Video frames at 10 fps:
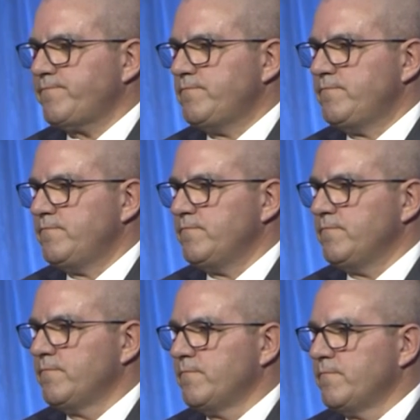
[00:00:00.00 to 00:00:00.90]

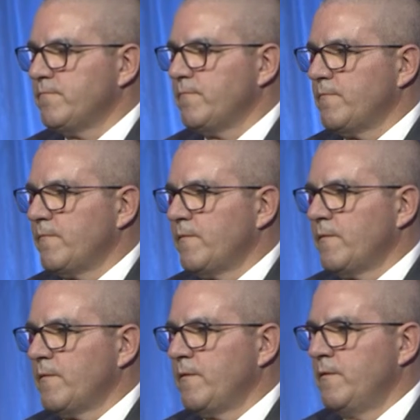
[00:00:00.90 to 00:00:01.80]

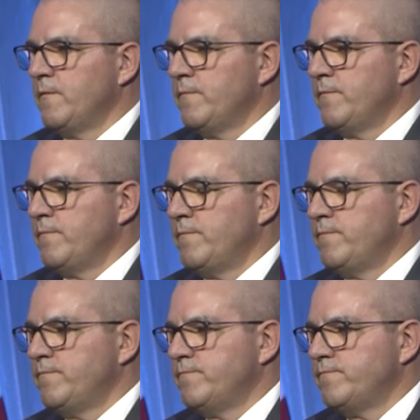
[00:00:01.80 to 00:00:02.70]

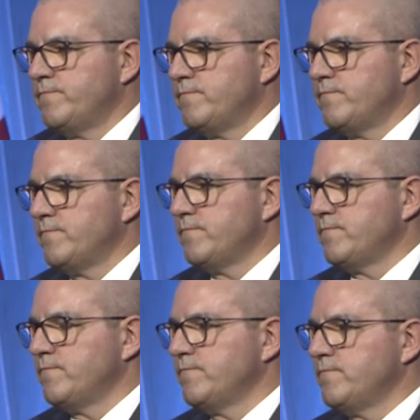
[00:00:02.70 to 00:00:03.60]

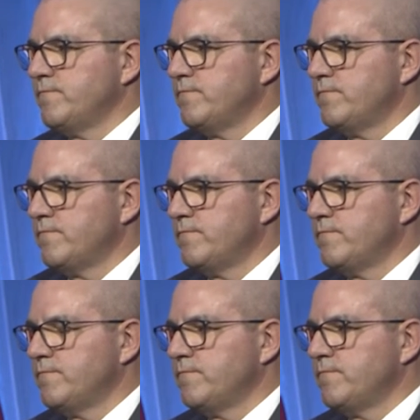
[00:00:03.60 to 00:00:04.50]

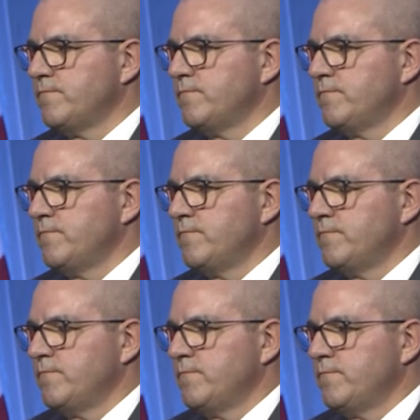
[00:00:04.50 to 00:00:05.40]

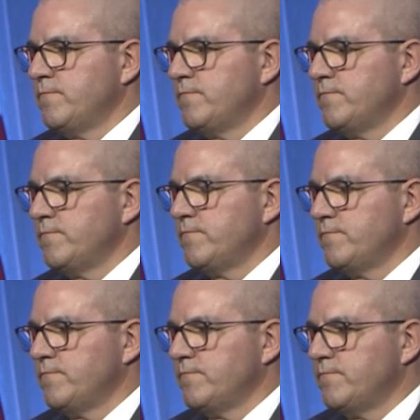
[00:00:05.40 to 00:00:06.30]
(silent)